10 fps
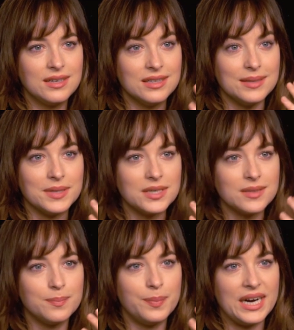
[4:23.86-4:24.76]

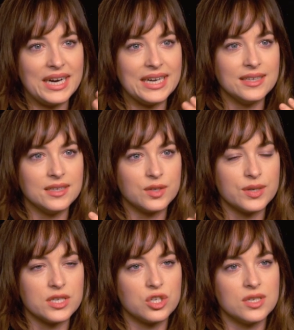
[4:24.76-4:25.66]
glimmer behind
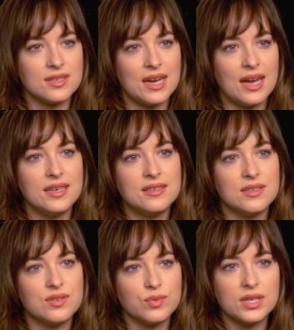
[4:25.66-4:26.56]
Christian's eyes
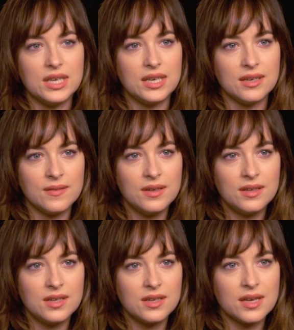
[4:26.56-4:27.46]
is really,
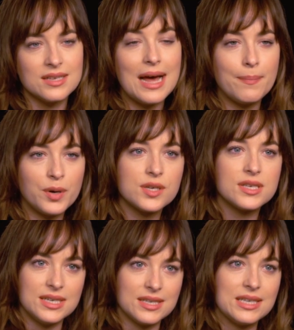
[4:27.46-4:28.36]
because that
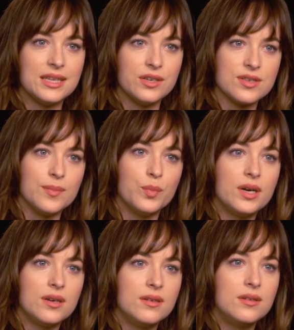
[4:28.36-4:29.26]
person is in there
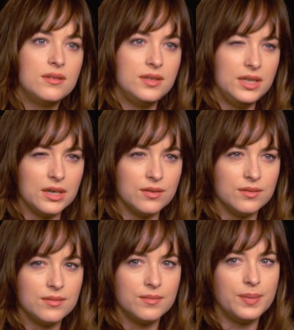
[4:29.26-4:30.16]
somewhere,
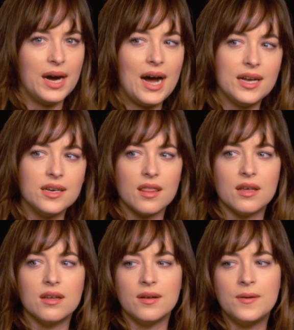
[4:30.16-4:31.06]
behind
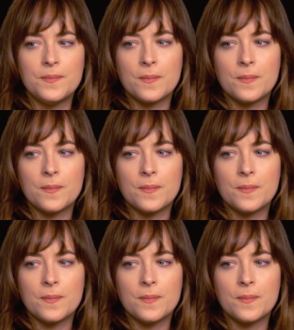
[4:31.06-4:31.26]
the